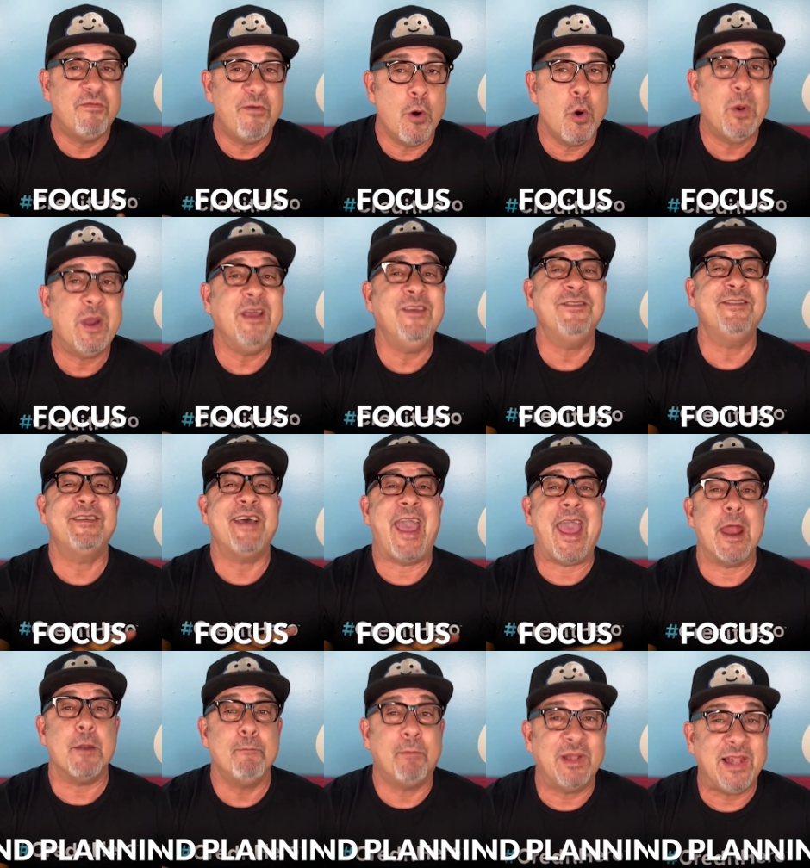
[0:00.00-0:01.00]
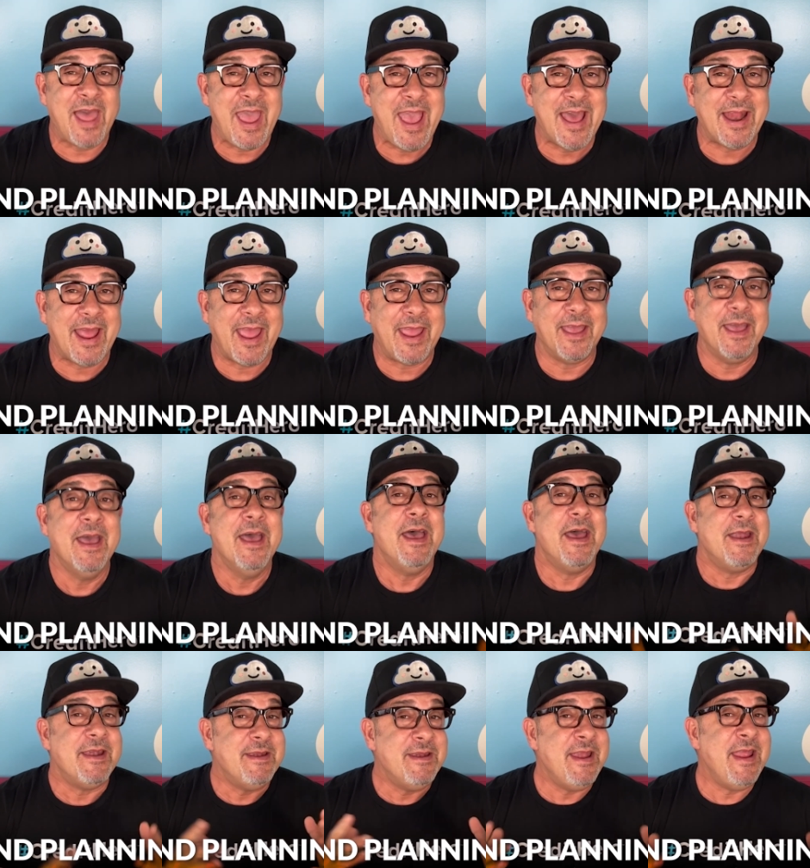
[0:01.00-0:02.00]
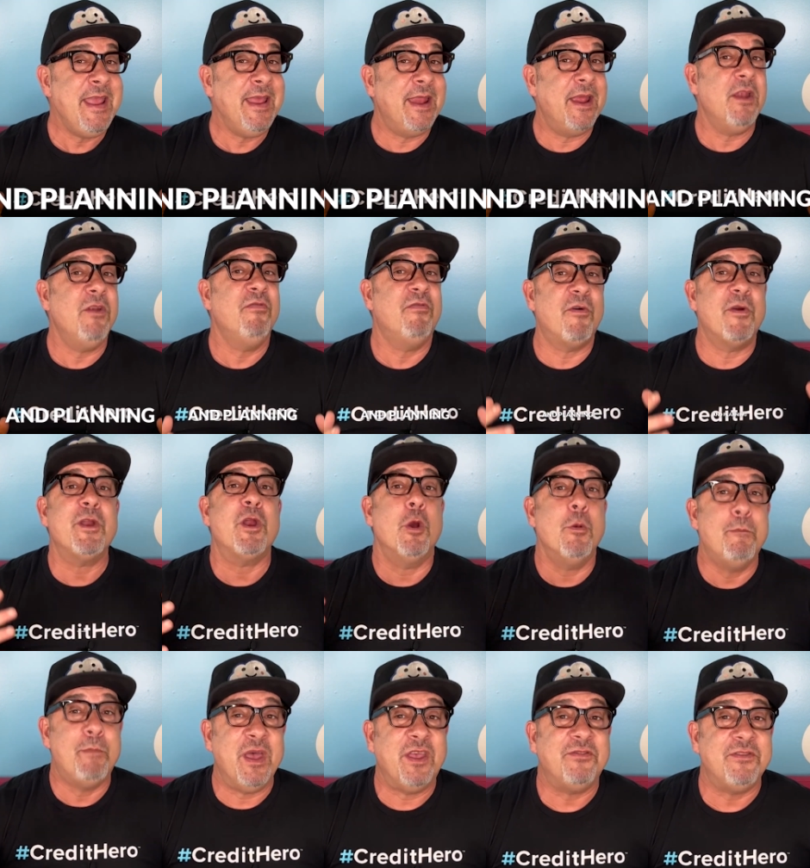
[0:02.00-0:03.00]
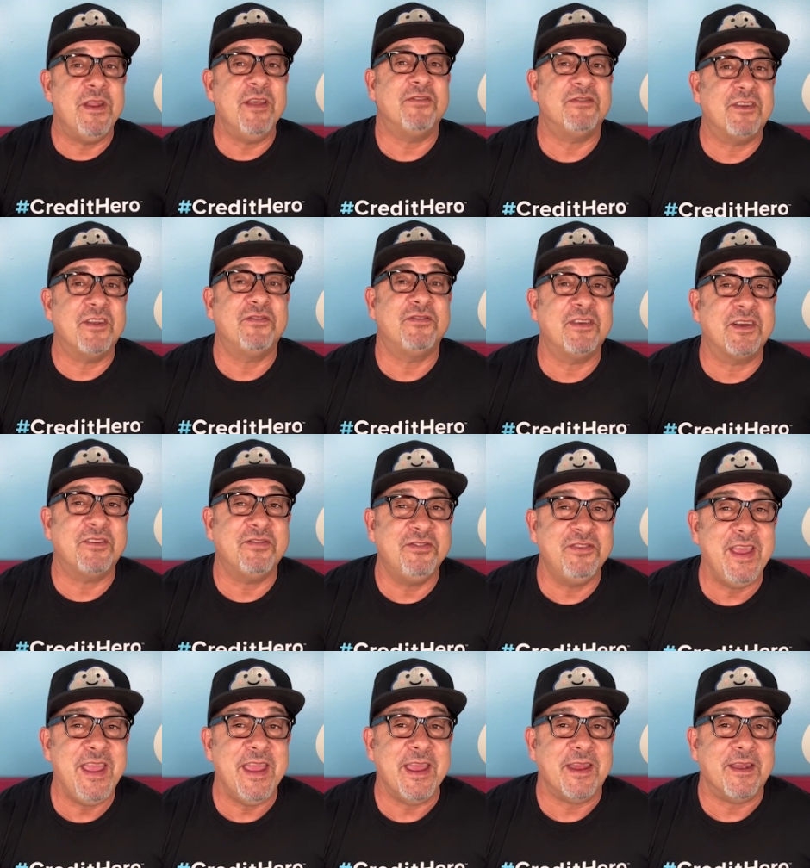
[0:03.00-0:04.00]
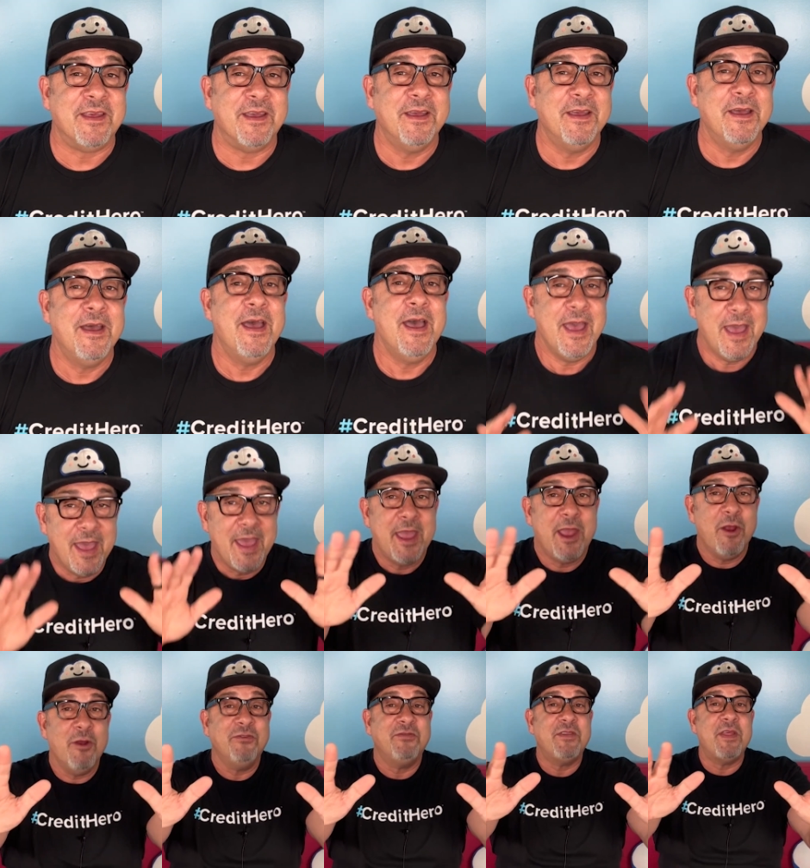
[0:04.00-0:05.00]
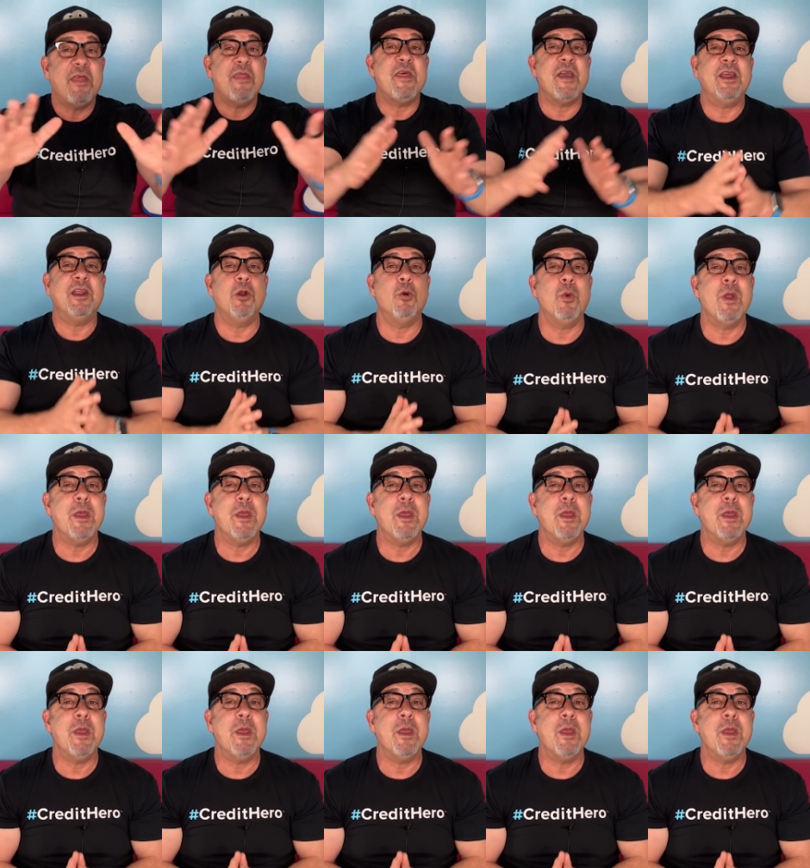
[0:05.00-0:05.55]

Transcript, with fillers: focus, and planning needed for your business to succeed. Here's the thing to